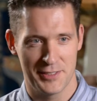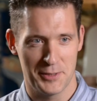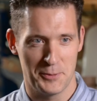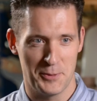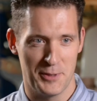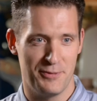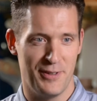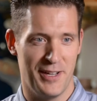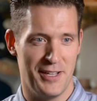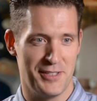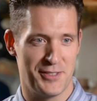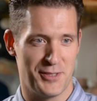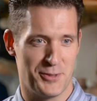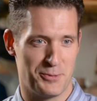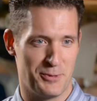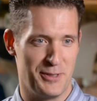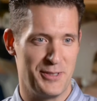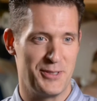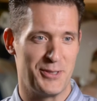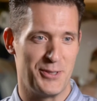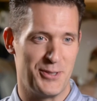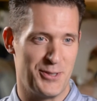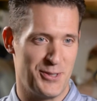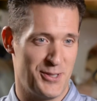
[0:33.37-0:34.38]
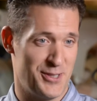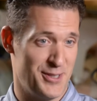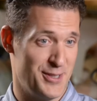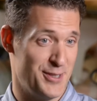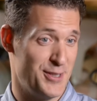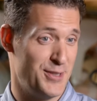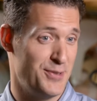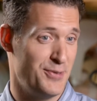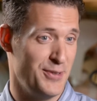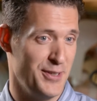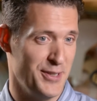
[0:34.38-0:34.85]
that we face as researchers in
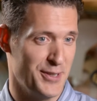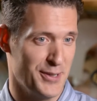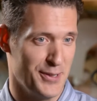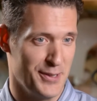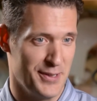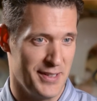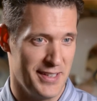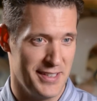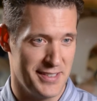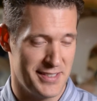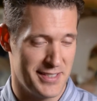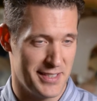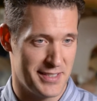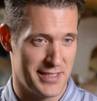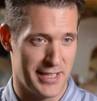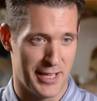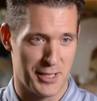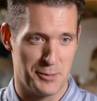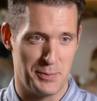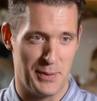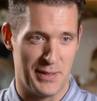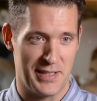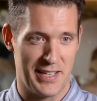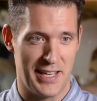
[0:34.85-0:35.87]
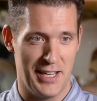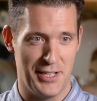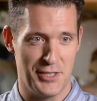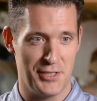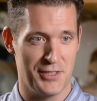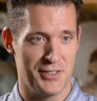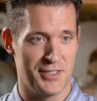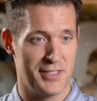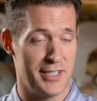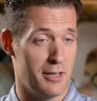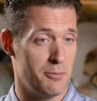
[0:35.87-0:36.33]
this field is this
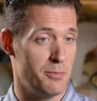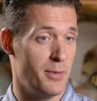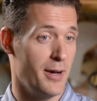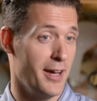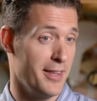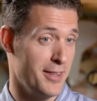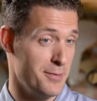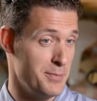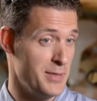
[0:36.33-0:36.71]
expectation set by the